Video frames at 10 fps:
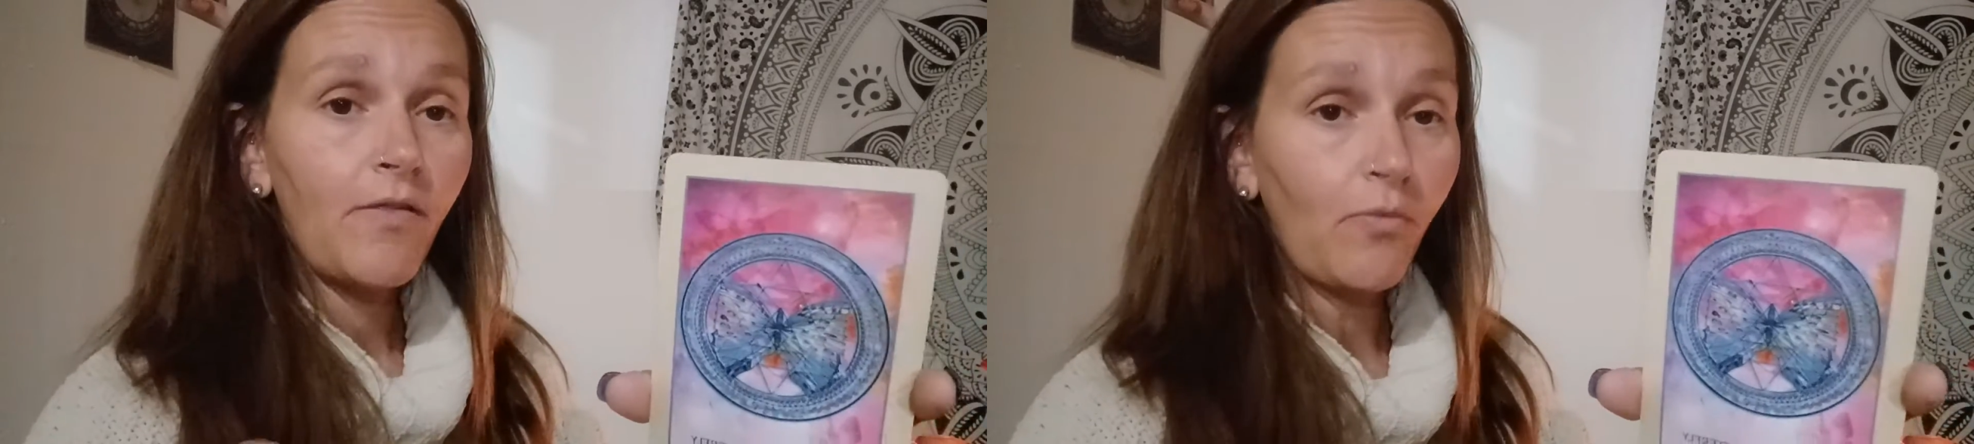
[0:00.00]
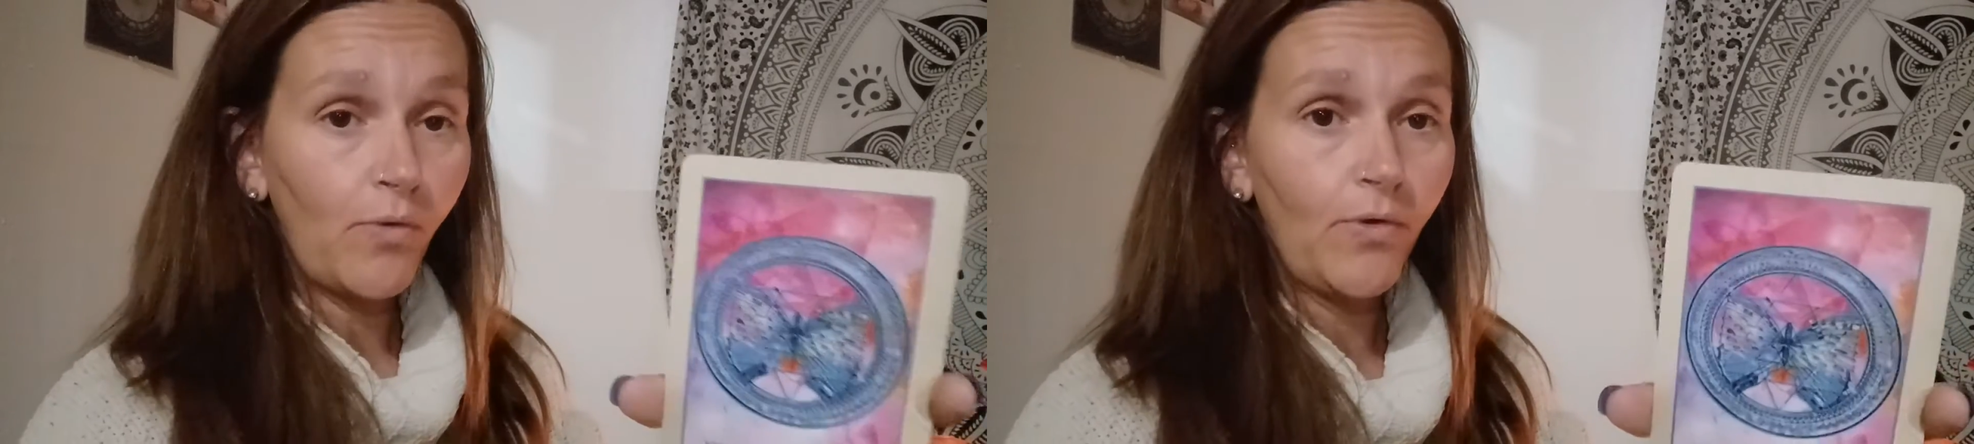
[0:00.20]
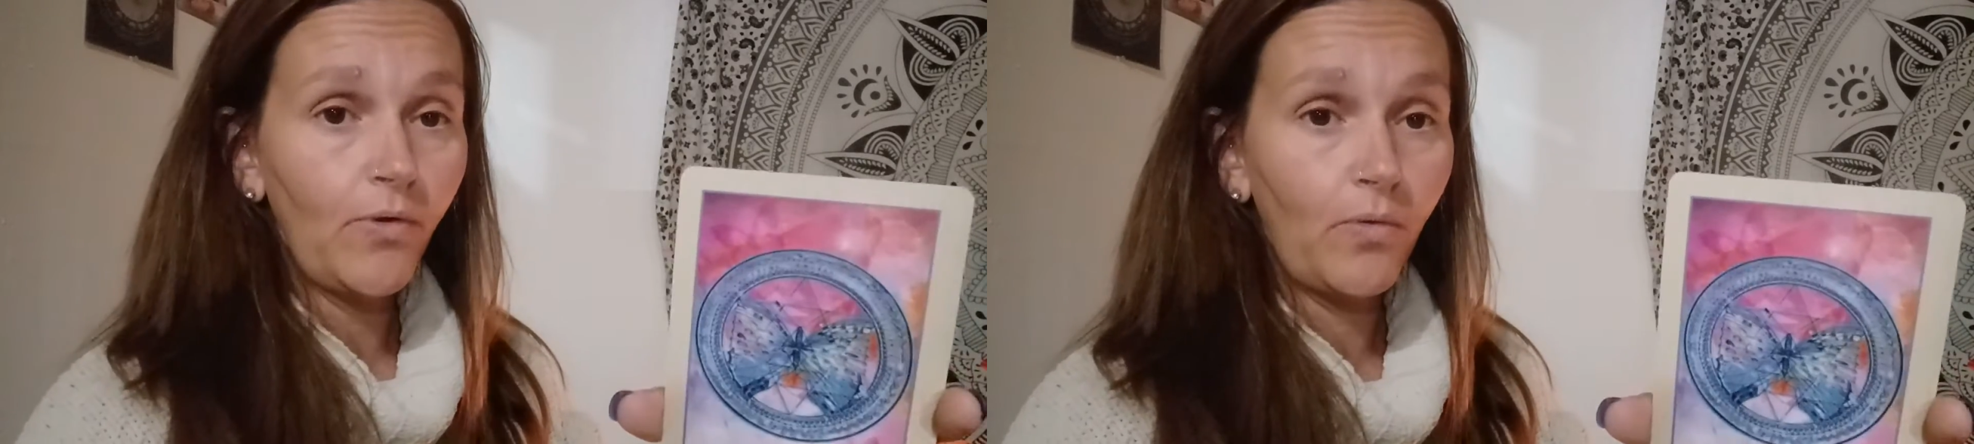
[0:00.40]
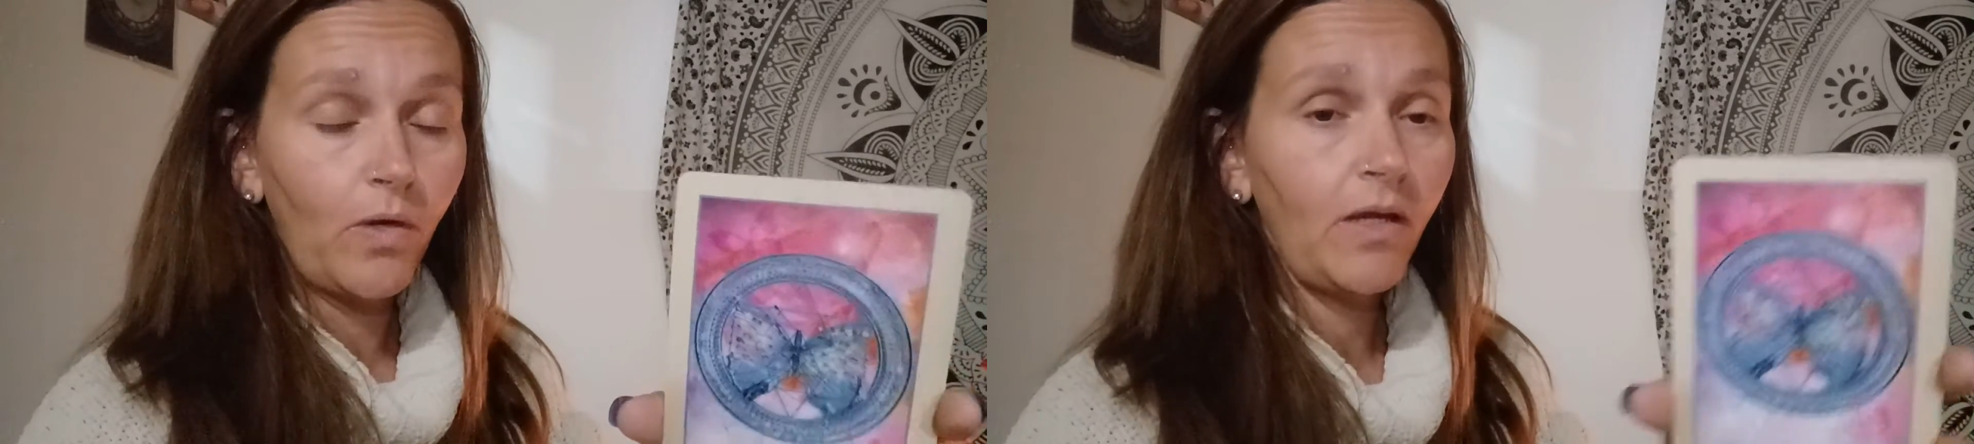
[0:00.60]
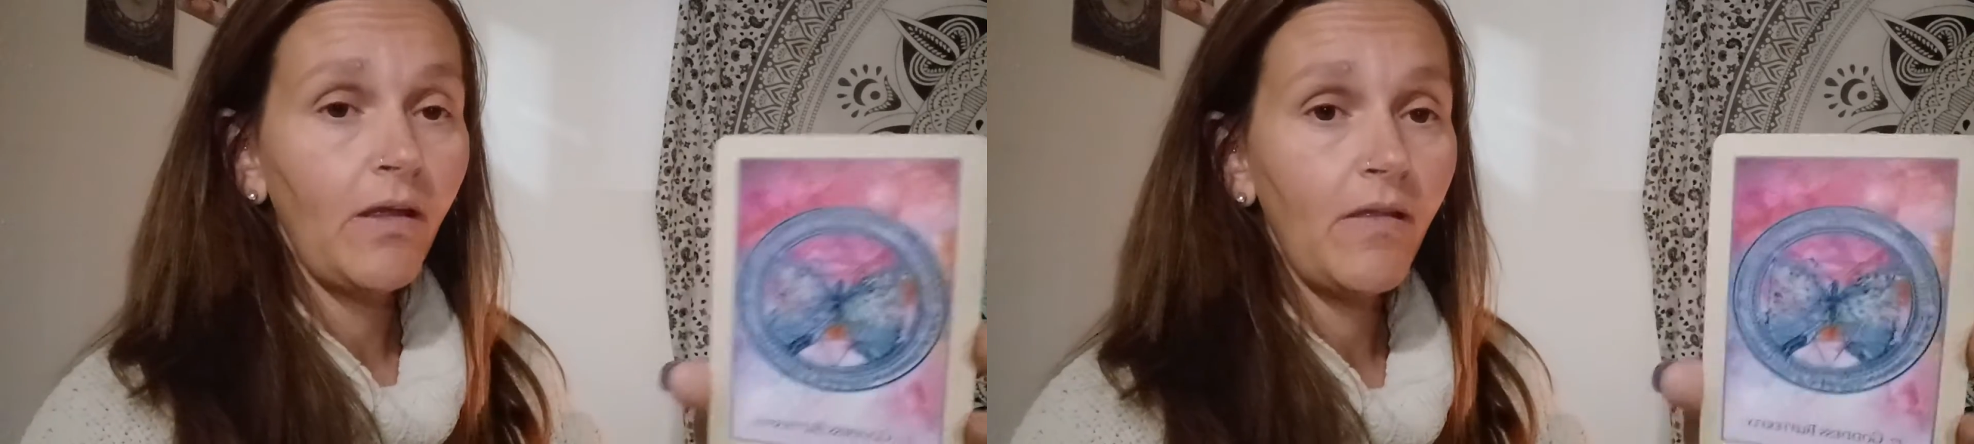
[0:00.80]

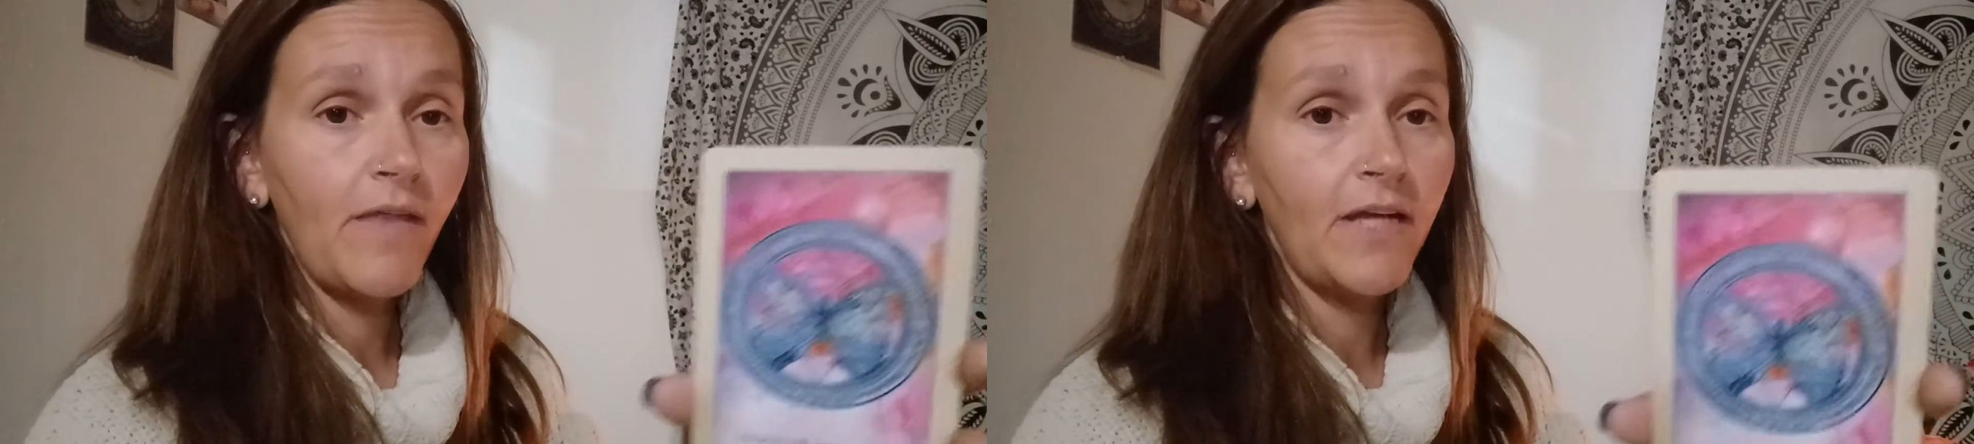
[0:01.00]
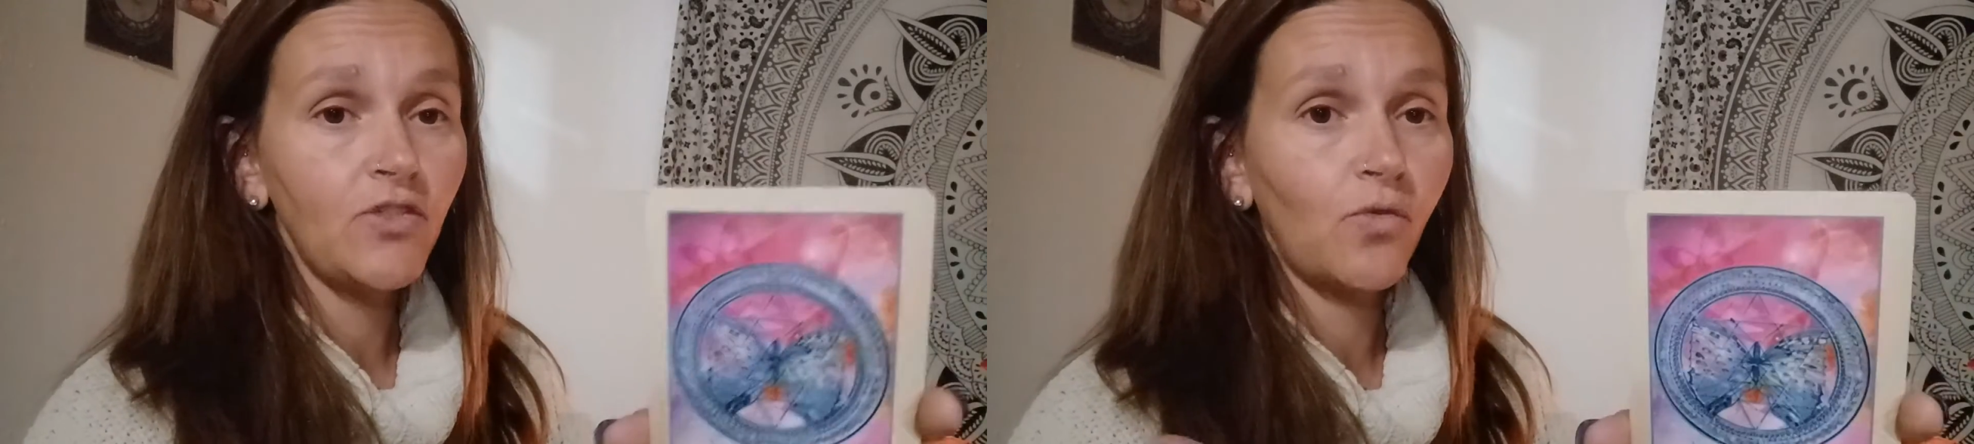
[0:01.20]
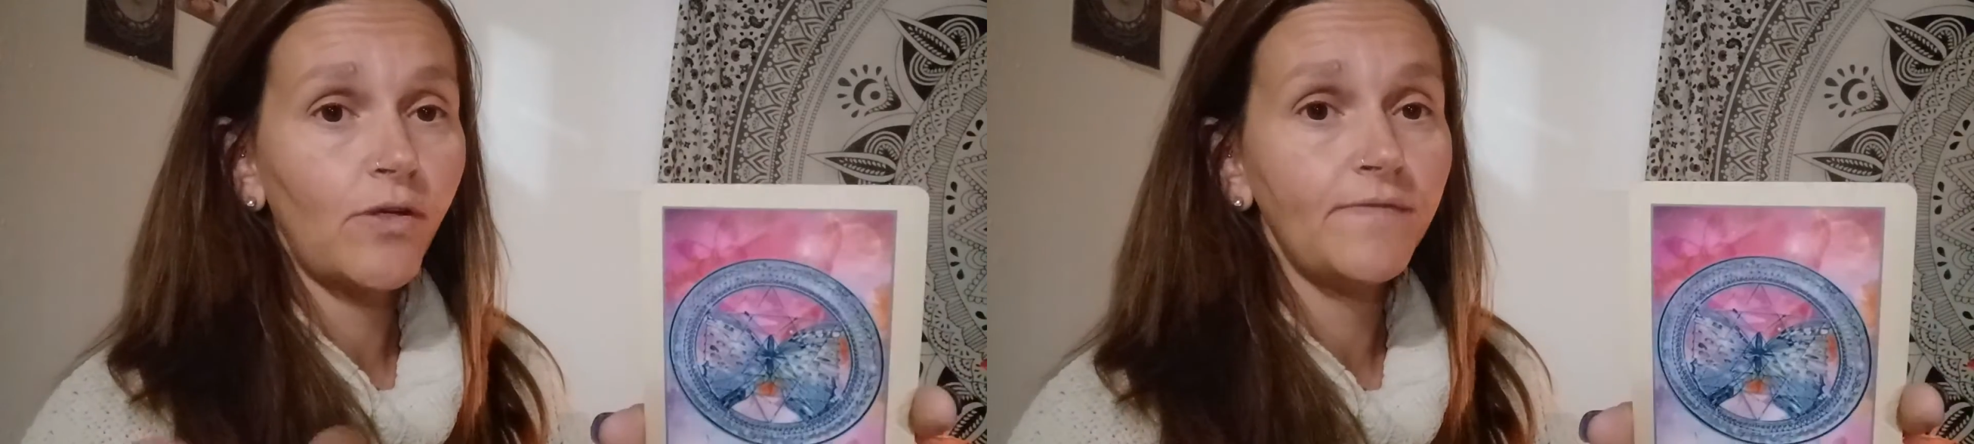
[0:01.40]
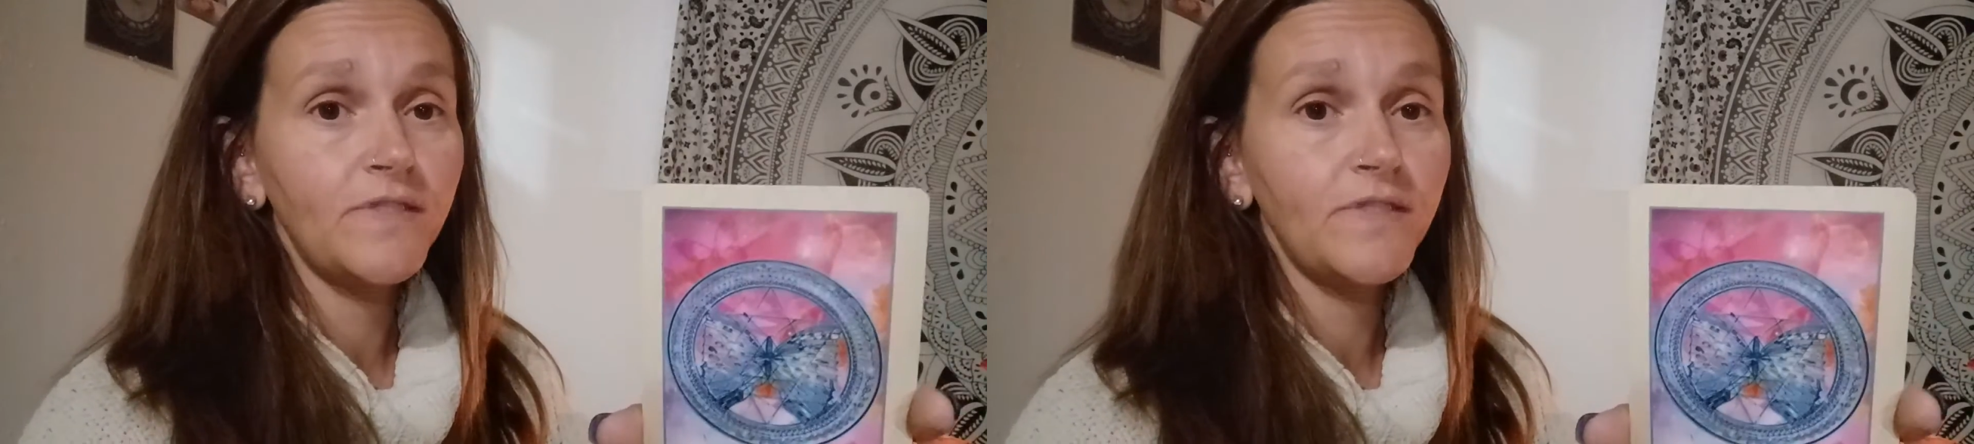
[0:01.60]
through that door of